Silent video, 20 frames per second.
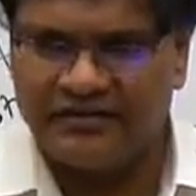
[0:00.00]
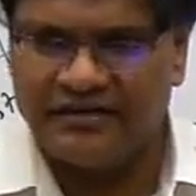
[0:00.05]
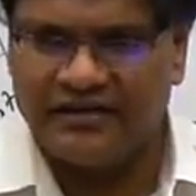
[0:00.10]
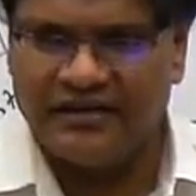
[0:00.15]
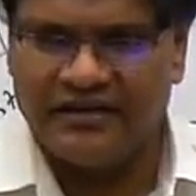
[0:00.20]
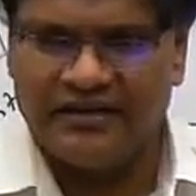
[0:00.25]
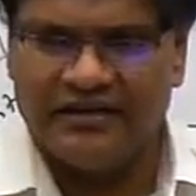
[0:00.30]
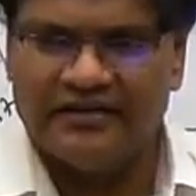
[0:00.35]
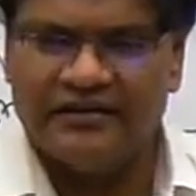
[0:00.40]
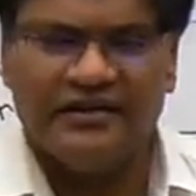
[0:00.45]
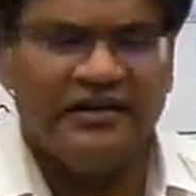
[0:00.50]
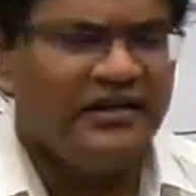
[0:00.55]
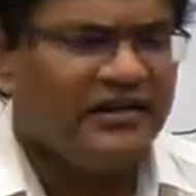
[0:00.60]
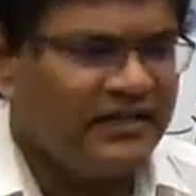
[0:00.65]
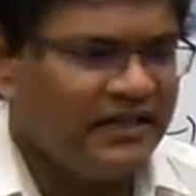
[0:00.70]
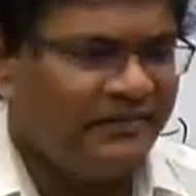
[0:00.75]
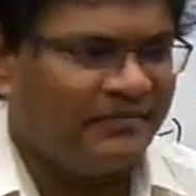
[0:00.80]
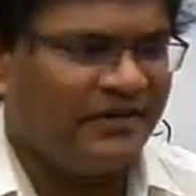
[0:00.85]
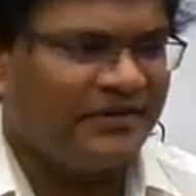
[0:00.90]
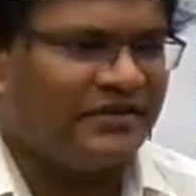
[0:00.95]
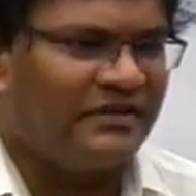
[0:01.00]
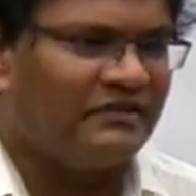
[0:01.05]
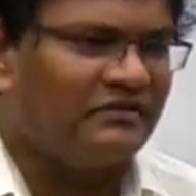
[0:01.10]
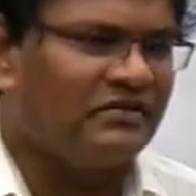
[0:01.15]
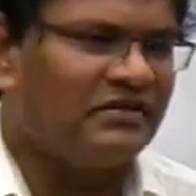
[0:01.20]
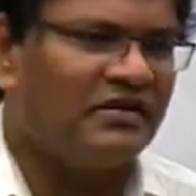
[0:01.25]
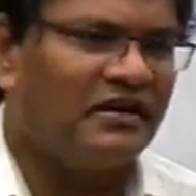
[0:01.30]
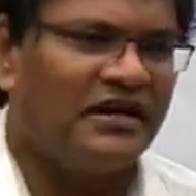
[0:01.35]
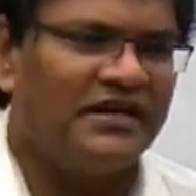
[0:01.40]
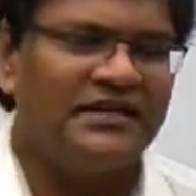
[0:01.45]
They must have
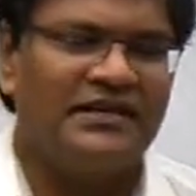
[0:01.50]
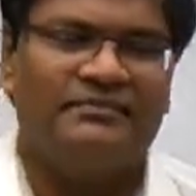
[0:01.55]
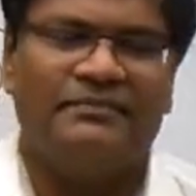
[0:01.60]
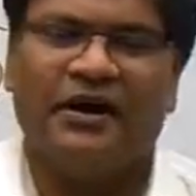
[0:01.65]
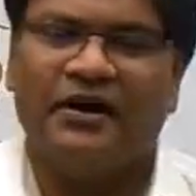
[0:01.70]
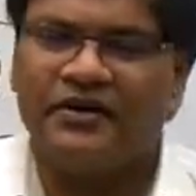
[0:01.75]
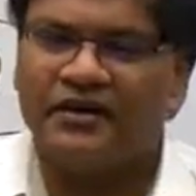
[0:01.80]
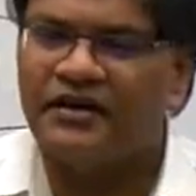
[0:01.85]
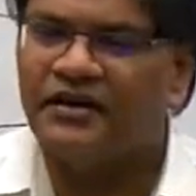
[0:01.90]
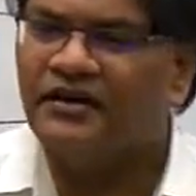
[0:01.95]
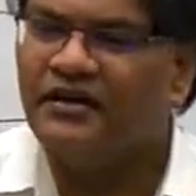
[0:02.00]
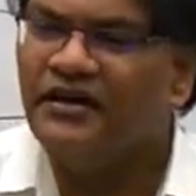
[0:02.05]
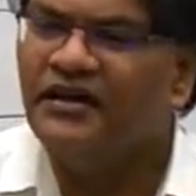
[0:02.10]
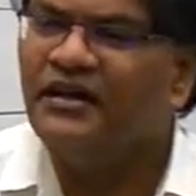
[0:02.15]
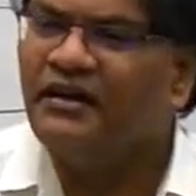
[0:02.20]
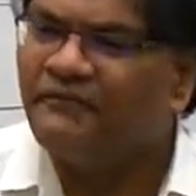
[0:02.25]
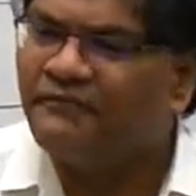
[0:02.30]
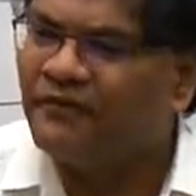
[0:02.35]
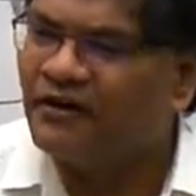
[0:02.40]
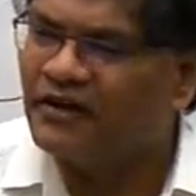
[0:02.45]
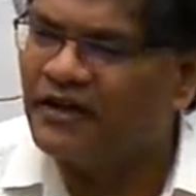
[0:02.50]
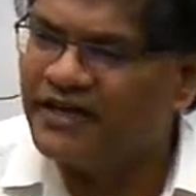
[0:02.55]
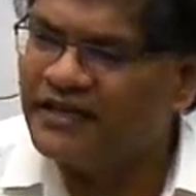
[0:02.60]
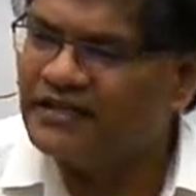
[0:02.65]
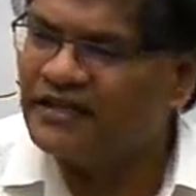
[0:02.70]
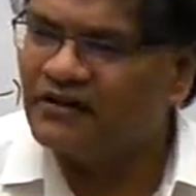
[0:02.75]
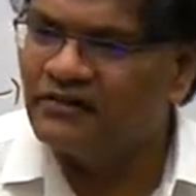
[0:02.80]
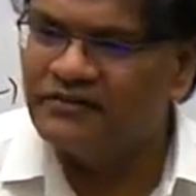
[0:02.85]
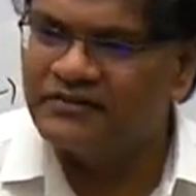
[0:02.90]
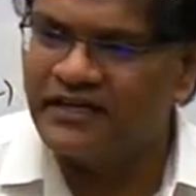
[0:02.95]
good knowledge about following
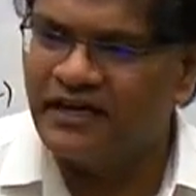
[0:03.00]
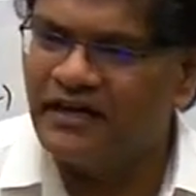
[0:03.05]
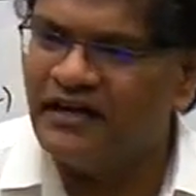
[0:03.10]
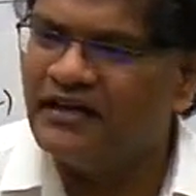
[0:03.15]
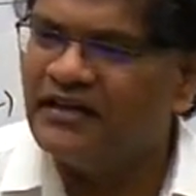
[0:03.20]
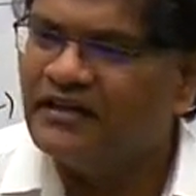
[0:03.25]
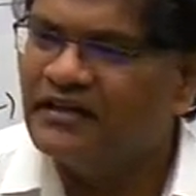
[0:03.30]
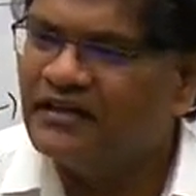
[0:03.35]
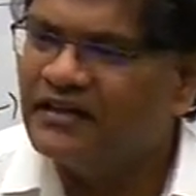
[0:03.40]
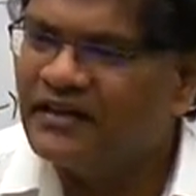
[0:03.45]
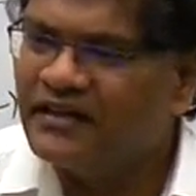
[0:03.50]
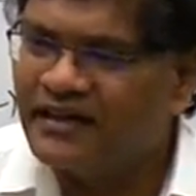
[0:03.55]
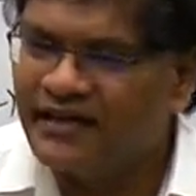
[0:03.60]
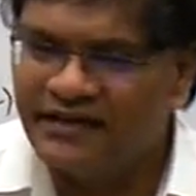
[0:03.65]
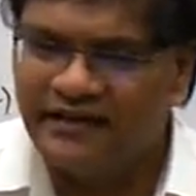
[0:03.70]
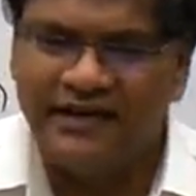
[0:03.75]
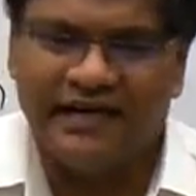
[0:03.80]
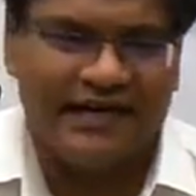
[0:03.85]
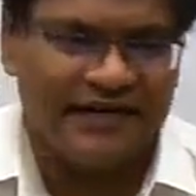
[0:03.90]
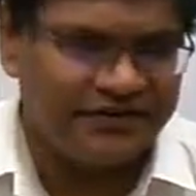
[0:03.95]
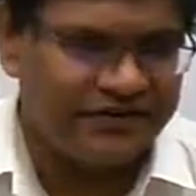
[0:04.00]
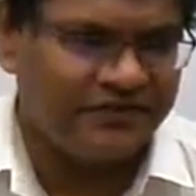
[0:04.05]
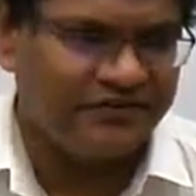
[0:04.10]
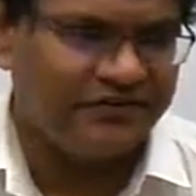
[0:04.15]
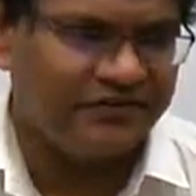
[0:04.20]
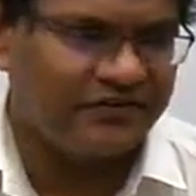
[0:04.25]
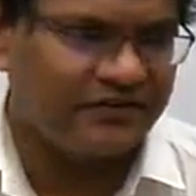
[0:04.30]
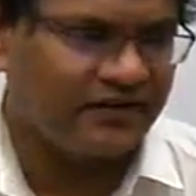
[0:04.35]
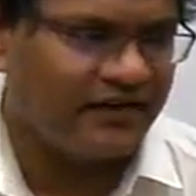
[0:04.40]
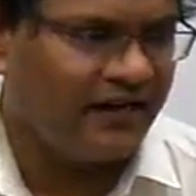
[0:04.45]
the rules and
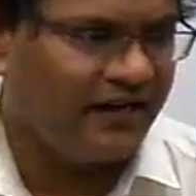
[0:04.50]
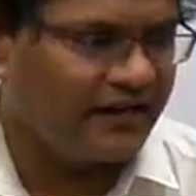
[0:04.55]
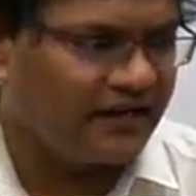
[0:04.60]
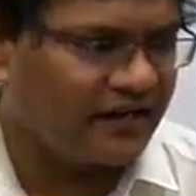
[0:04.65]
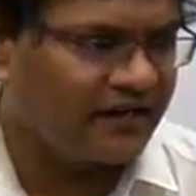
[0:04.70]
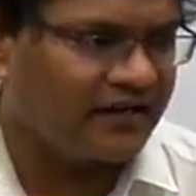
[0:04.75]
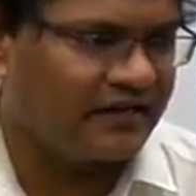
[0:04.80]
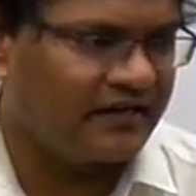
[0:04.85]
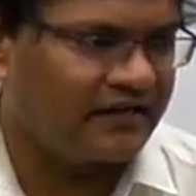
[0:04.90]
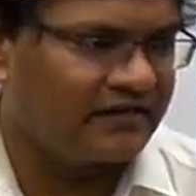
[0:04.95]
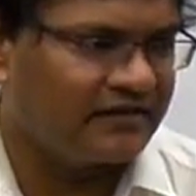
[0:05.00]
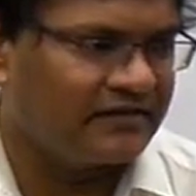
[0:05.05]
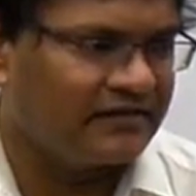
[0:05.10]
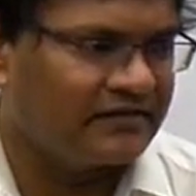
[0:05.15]
regulations, hierarchy.